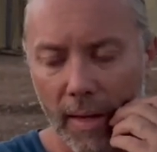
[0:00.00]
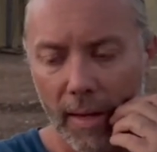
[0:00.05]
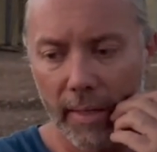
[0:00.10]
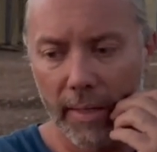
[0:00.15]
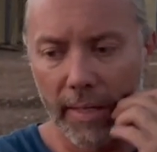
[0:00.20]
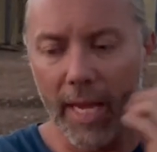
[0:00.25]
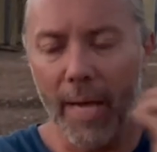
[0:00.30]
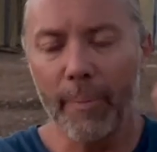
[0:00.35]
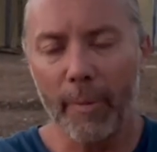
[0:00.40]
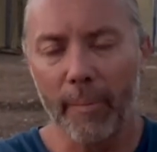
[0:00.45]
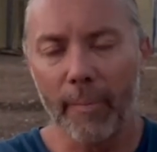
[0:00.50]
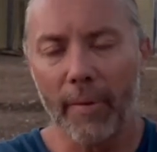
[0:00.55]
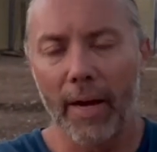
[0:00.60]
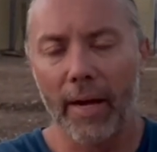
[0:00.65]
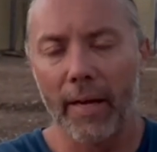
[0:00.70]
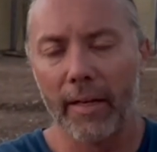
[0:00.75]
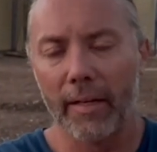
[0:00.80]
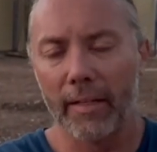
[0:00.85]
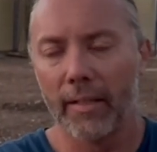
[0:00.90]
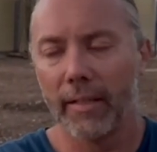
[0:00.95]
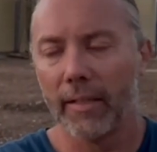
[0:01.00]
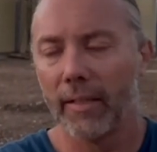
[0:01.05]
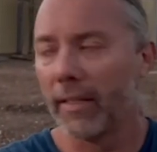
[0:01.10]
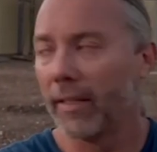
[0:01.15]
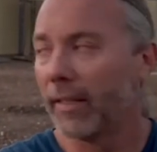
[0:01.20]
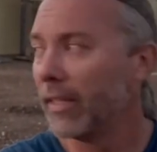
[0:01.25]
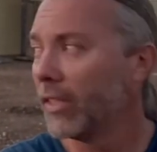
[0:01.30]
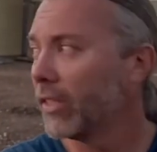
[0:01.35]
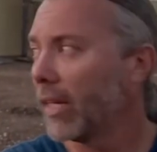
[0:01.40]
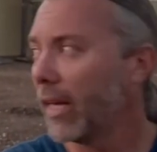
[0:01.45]
Keep in mind,
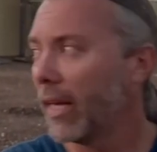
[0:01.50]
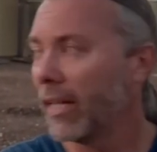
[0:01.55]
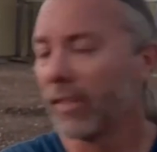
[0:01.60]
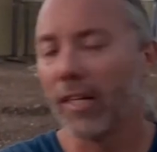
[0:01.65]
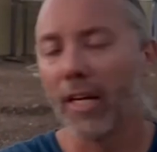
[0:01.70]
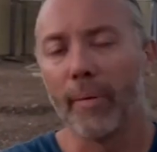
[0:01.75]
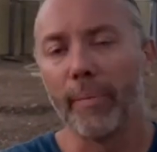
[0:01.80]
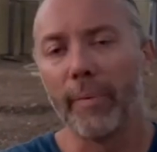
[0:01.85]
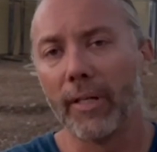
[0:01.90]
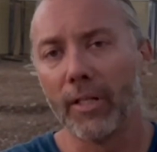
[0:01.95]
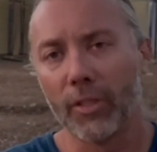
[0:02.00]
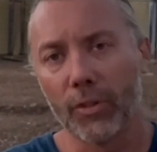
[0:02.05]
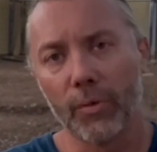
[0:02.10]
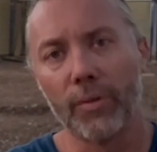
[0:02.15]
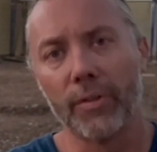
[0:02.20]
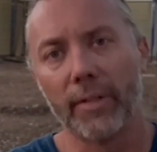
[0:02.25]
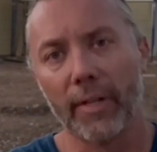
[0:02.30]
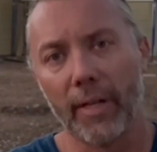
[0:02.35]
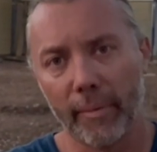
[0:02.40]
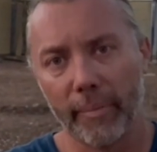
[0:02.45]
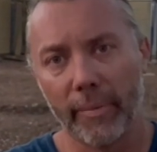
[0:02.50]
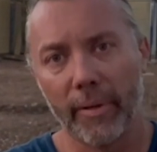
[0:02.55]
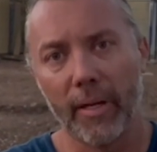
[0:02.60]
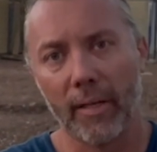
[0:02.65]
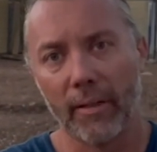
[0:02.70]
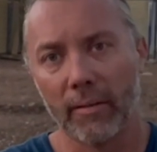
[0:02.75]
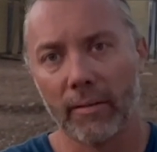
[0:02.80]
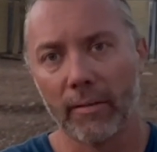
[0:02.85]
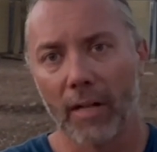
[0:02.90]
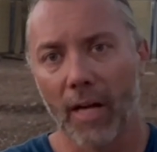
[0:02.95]
this guy's got to be in excruciating
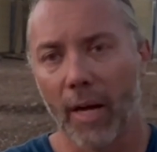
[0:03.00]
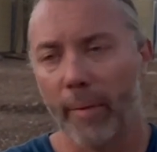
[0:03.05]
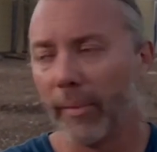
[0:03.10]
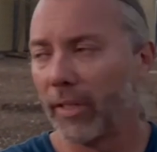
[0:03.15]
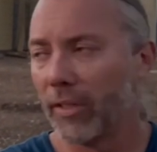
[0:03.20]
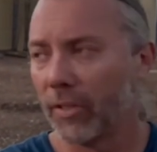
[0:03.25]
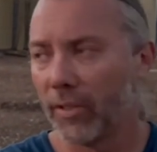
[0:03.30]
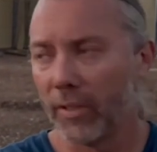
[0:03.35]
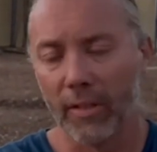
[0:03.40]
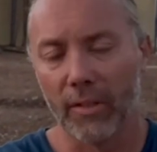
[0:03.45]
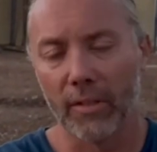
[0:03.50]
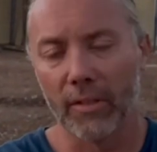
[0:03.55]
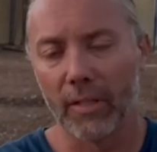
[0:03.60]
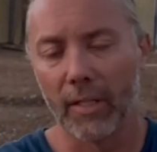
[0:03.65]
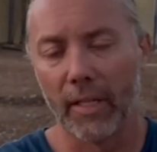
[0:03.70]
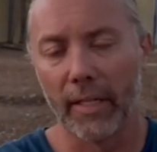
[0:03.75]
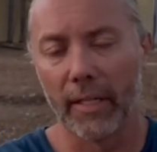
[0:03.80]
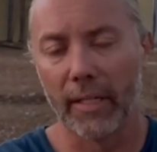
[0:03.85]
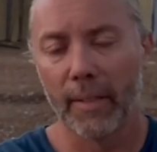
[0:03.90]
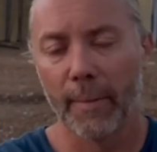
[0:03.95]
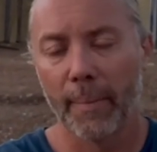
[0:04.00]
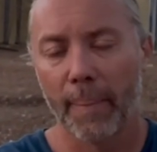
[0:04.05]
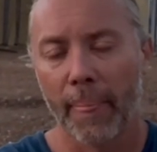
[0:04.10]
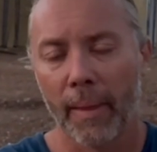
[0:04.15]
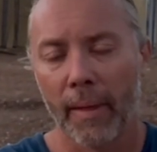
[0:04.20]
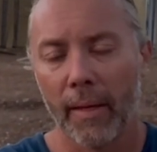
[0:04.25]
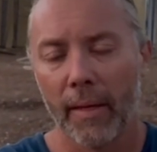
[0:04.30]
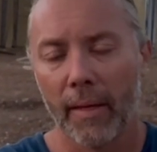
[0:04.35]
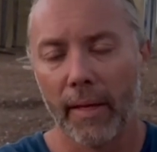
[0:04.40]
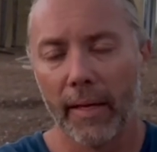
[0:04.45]
pain. I mean, seriously, like,
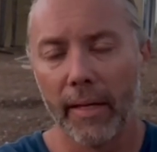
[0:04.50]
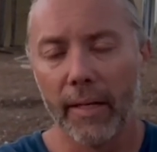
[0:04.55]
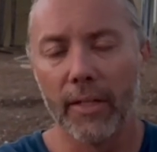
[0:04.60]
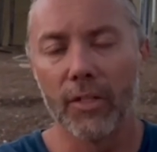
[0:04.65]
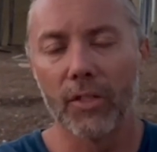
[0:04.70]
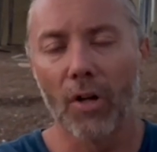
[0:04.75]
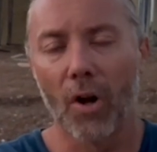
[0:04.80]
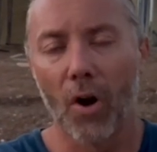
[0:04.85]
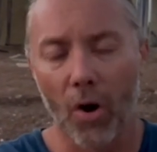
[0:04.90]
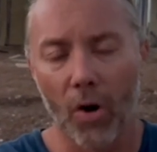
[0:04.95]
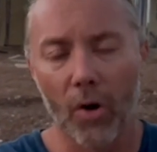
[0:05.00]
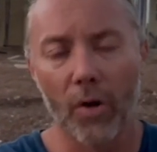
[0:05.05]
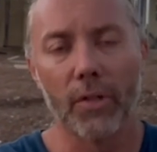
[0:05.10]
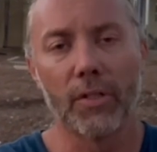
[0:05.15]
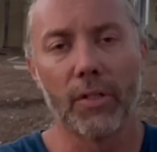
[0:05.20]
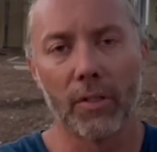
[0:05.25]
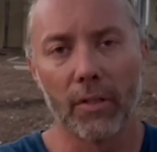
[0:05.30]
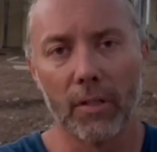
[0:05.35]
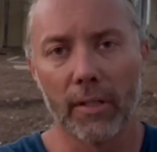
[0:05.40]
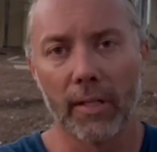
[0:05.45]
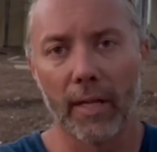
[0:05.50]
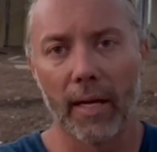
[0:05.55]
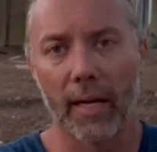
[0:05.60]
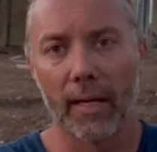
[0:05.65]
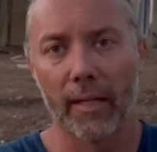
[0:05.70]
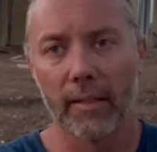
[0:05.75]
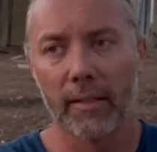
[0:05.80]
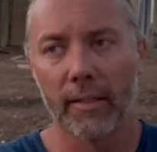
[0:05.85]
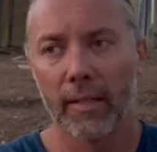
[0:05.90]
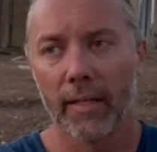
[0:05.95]
it is hard to look
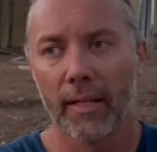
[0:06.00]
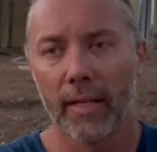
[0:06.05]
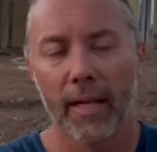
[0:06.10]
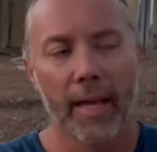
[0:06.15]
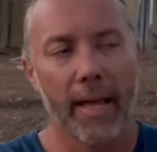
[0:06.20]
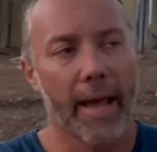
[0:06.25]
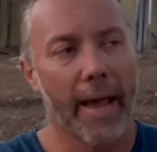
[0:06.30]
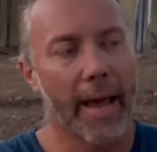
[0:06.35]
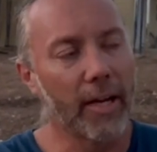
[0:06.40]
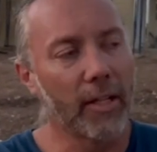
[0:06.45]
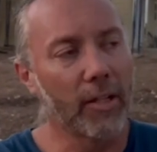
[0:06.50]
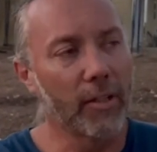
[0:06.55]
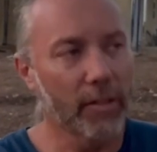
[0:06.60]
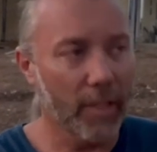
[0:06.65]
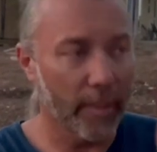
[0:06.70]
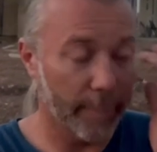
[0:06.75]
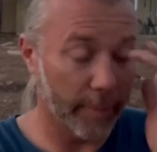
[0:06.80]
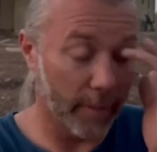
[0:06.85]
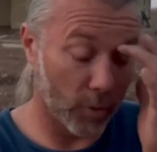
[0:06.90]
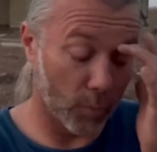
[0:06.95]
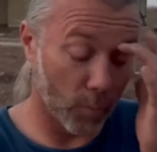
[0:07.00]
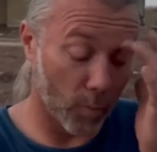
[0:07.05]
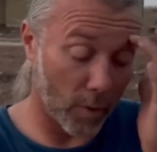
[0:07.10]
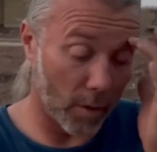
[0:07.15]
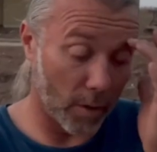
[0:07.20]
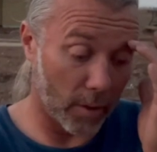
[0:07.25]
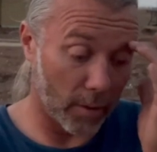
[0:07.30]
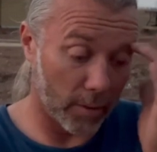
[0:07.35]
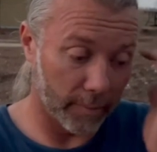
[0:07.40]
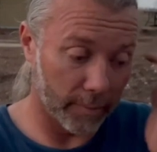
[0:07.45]
at. And I looked up at his
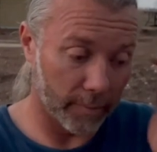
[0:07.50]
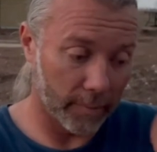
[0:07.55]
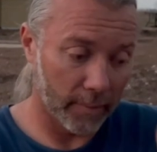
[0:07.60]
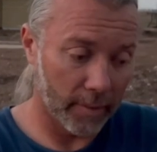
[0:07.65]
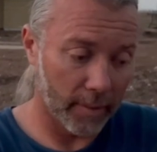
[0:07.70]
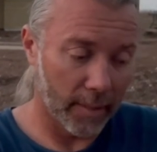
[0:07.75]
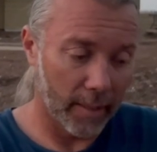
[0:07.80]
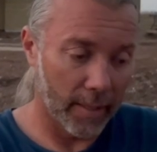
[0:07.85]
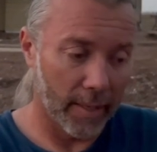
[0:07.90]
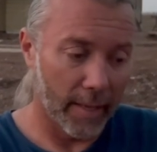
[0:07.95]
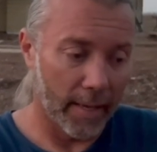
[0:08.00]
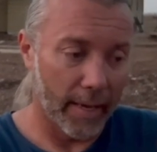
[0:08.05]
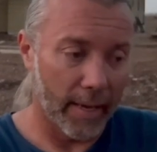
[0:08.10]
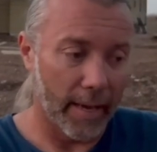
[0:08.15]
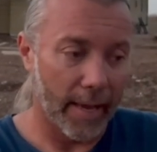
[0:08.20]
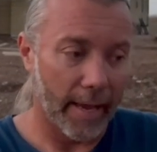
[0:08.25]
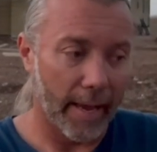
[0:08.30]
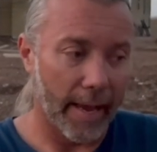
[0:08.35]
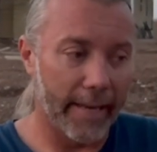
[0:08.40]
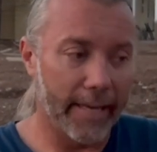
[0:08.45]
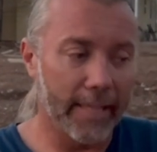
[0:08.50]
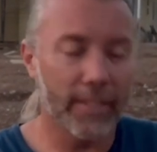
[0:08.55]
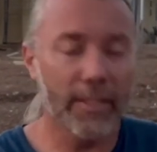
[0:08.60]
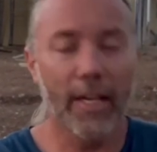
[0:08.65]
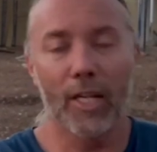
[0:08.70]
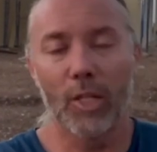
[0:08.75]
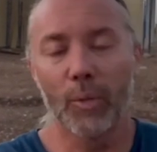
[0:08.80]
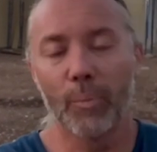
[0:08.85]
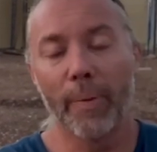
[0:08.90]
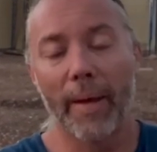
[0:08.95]
wall, and he's
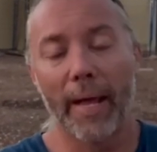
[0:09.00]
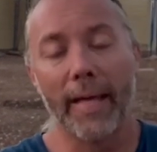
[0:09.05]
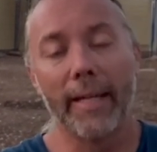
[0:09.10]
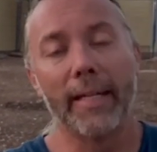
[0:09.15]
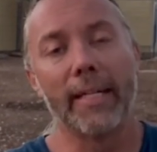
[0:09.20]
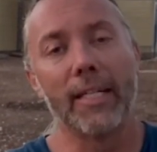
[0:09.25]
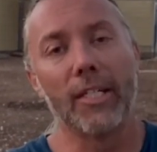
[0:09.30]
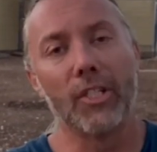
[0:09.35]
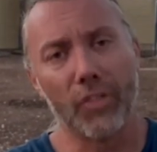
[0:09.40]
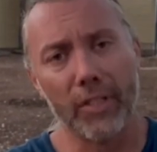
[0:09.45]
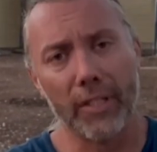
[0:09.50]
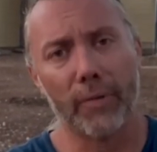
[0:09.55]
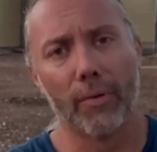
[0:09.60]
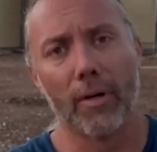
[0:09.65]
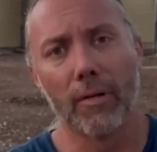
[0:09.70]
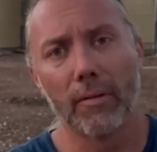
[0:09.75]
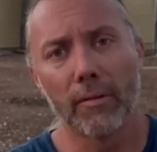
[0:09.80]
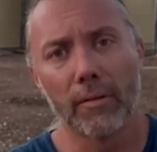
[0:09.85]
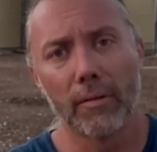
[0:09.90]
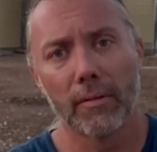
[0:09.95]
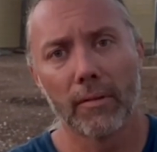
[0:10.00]
got his pain at a zero.